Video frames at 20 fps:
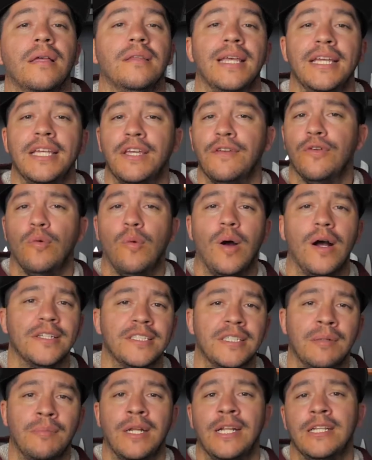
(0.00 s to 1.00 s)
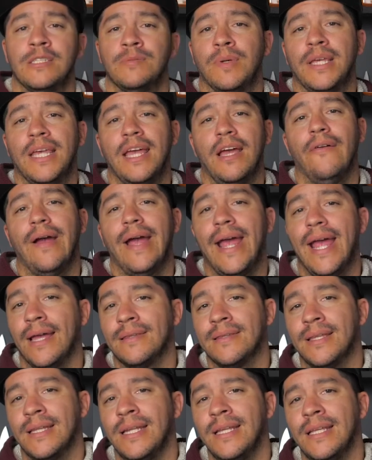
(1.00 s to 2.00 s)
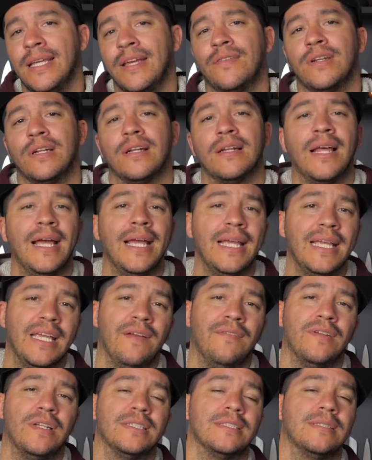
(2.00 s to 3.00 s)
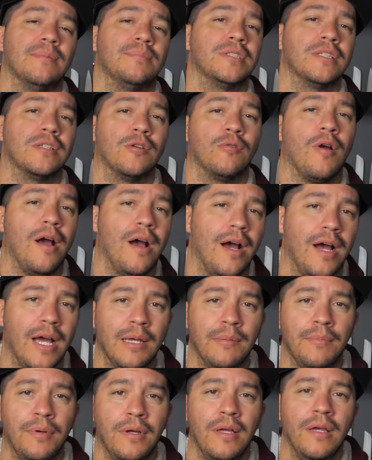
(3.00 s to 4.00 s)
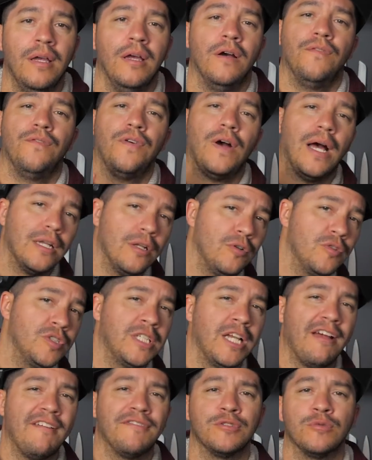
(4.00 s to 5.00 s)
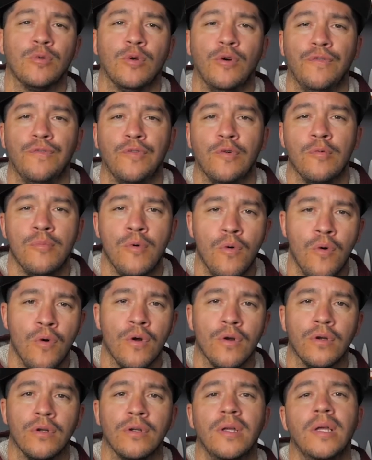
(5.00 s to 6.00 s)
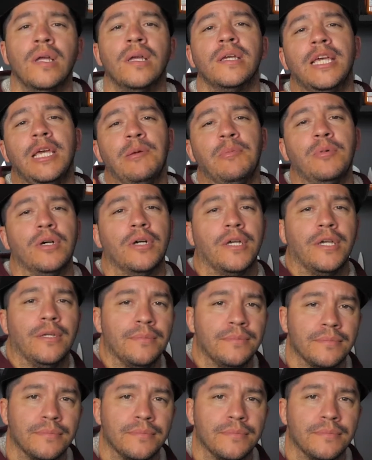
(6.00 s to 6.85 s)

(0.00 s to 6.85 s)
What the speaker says: Thank you for watching. My name is Mikel Anthony. Give it a like, give it a subscribe. Follow Chef's Roll for more. Keep cooking.